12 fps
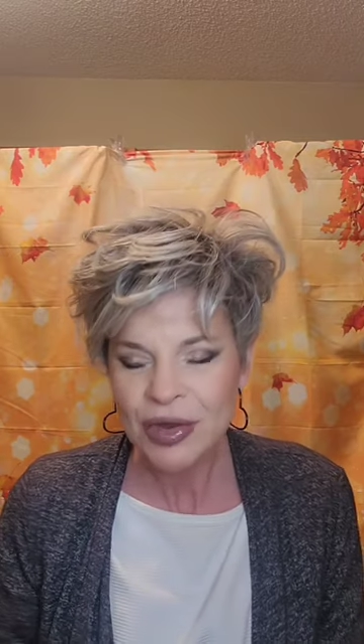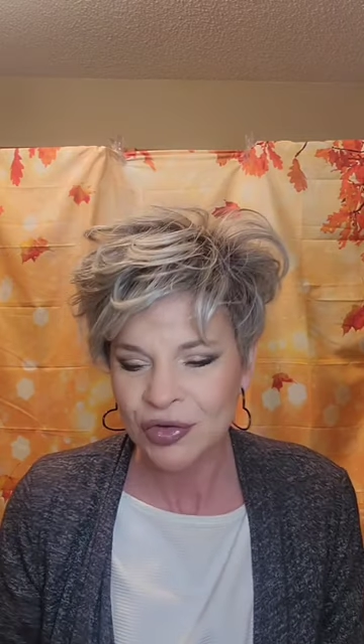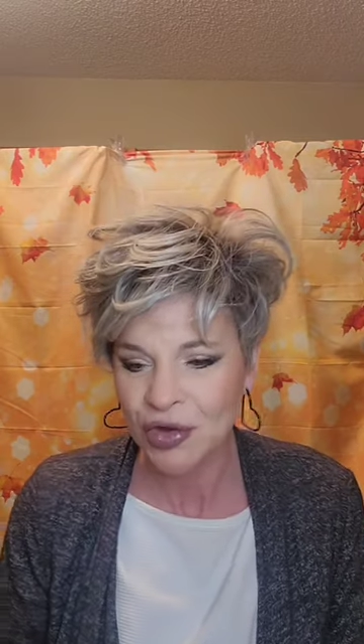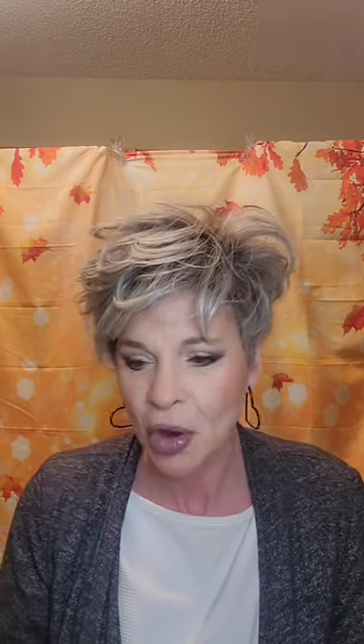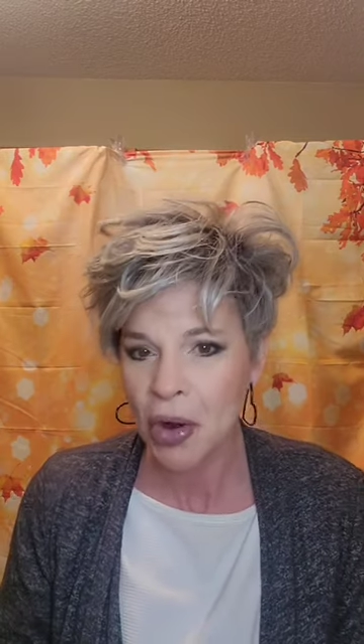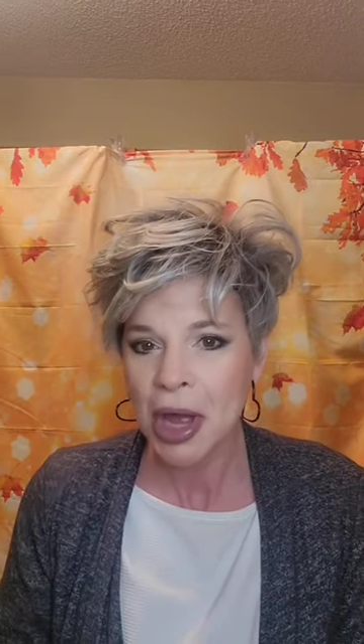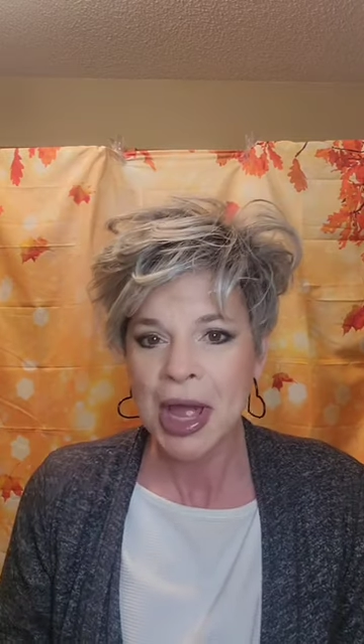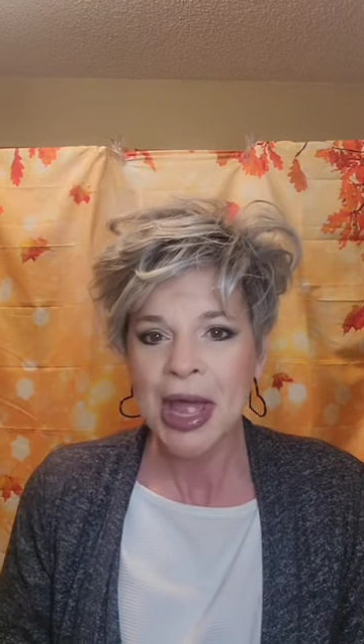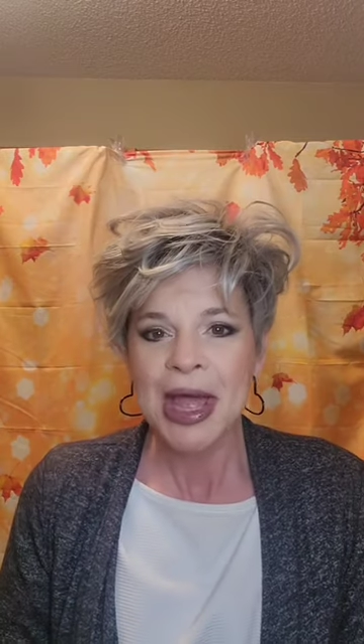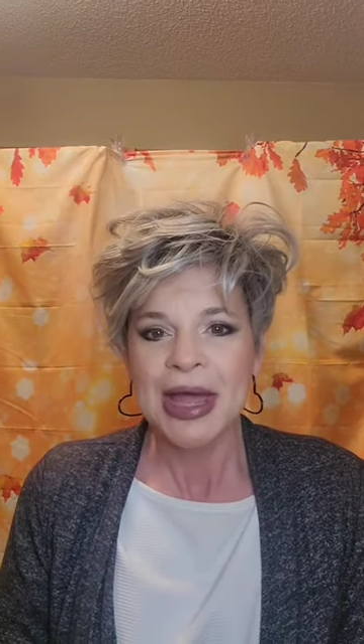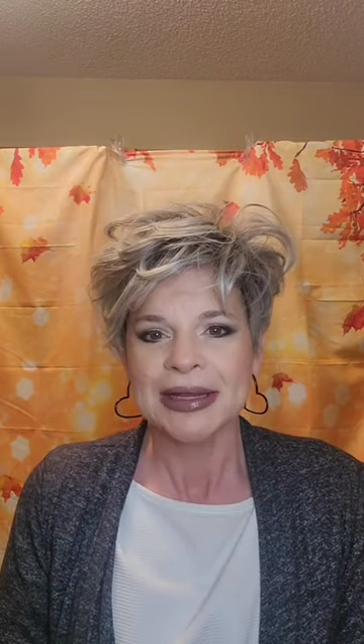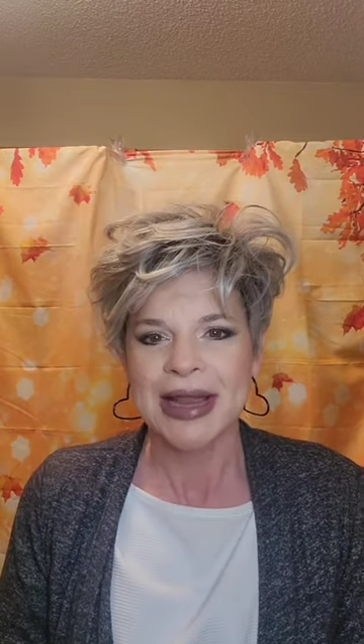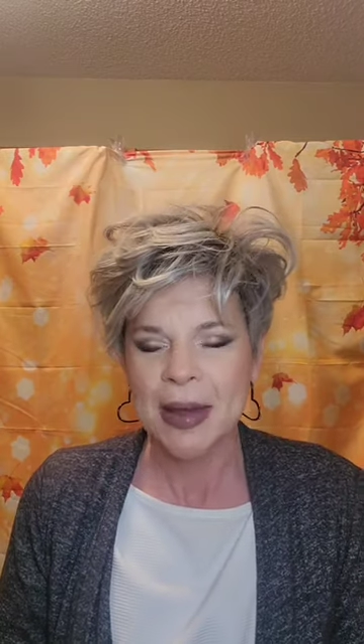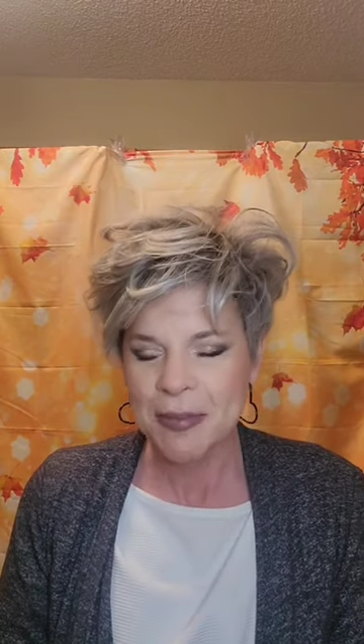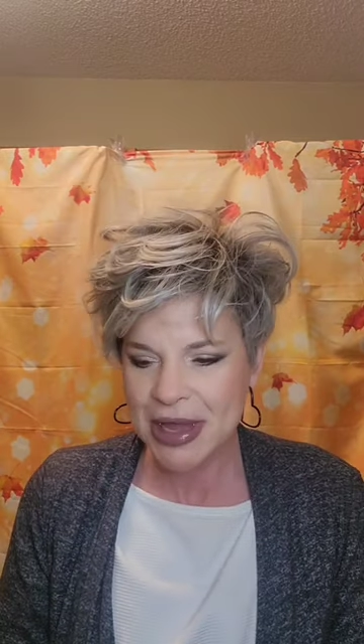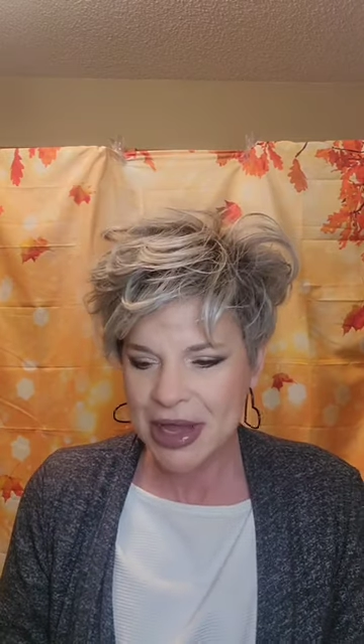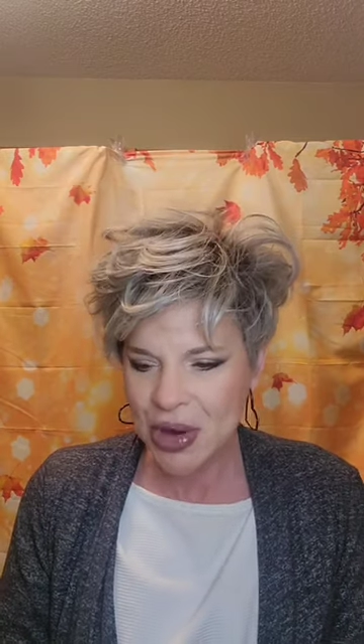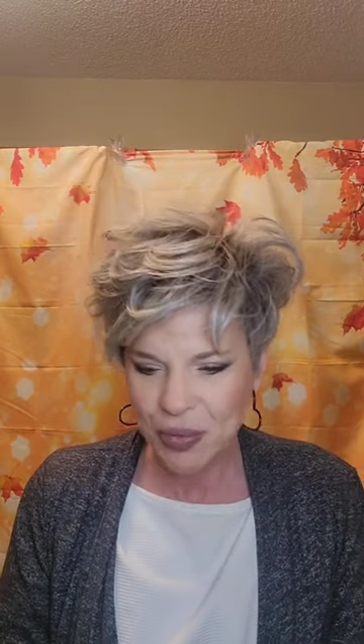So
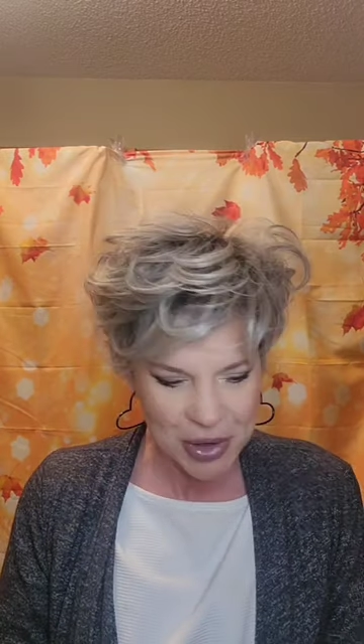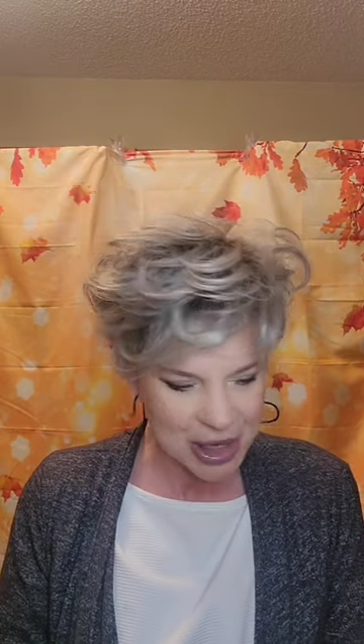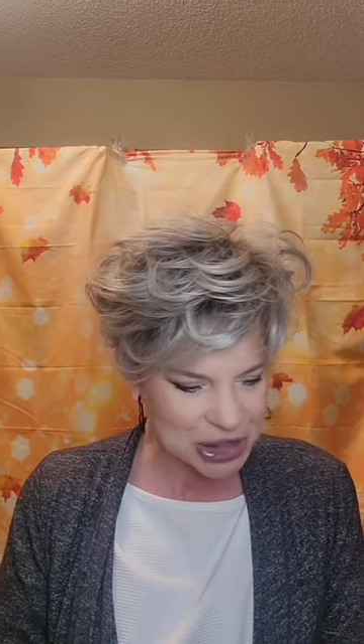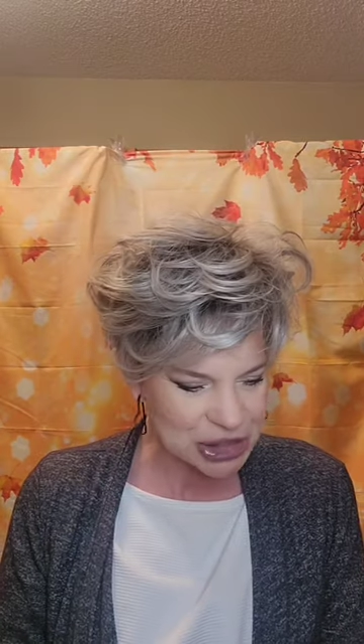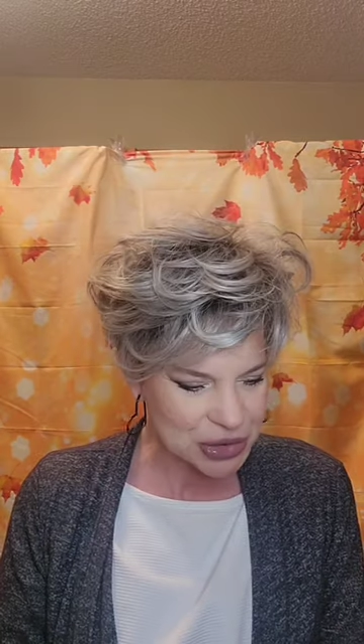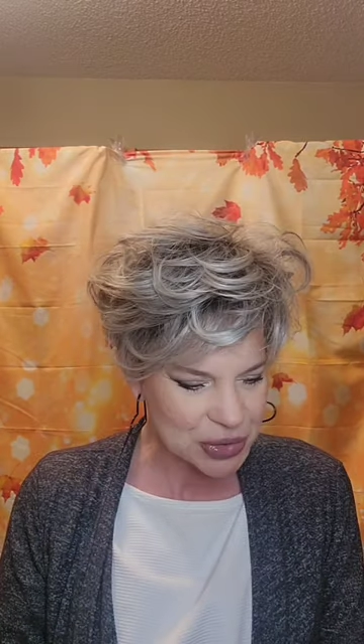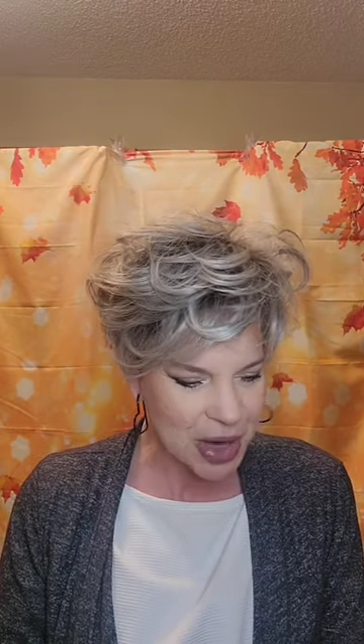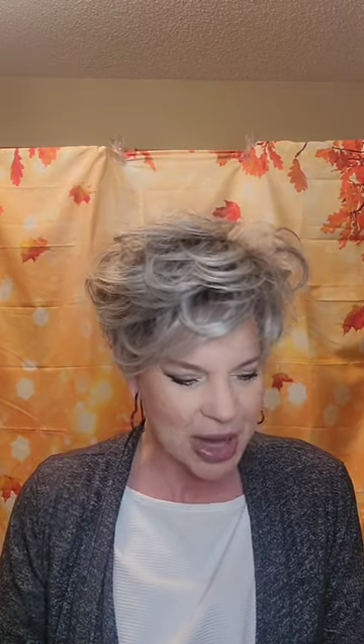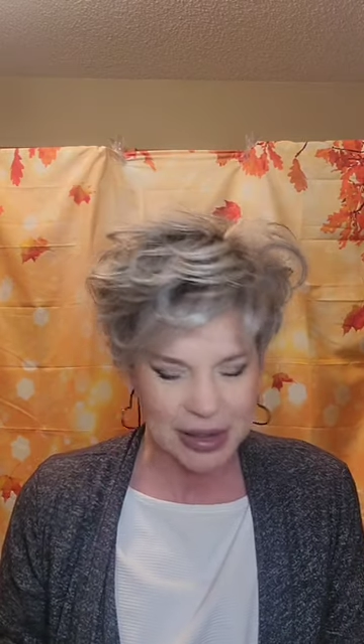let me read you